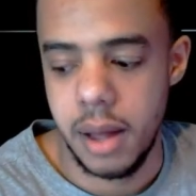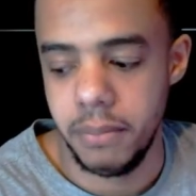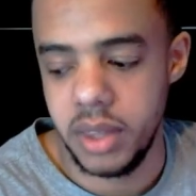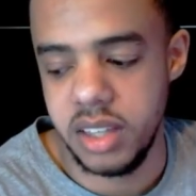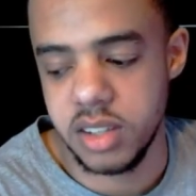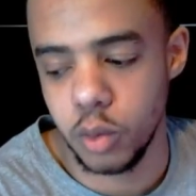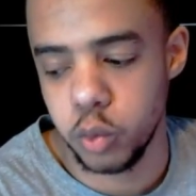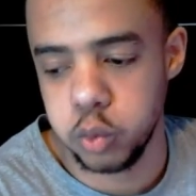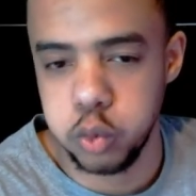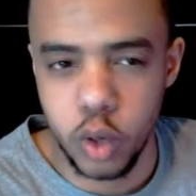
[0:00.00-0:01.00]
He's a
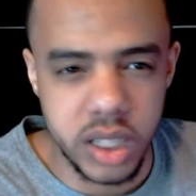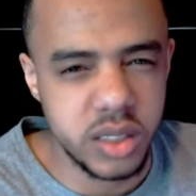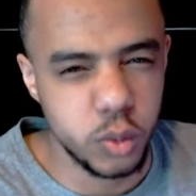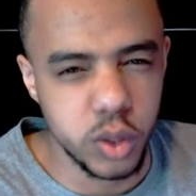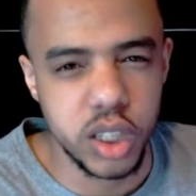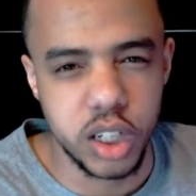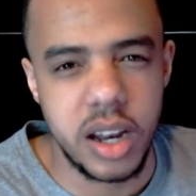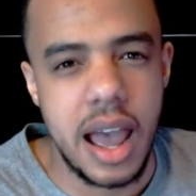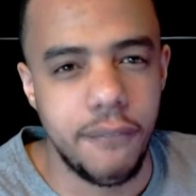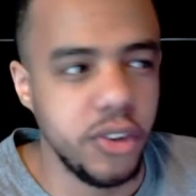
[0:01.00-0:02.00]
really, really good
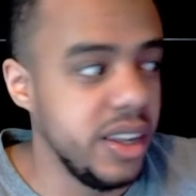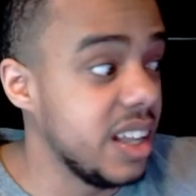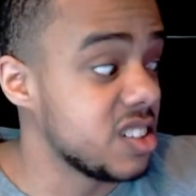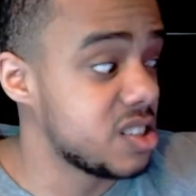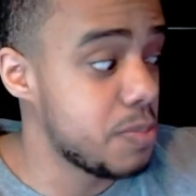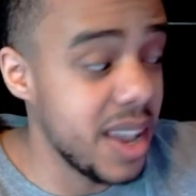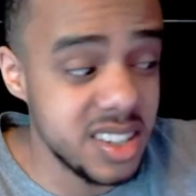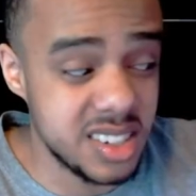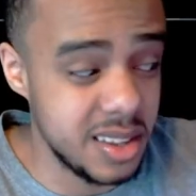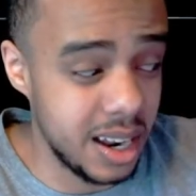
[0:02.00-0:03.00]
athlete in
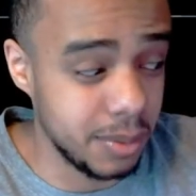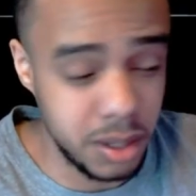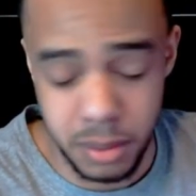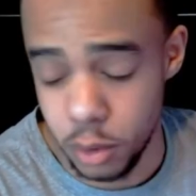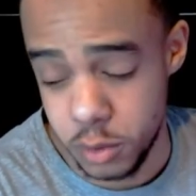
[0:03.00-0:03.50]
space, and I'm going to be more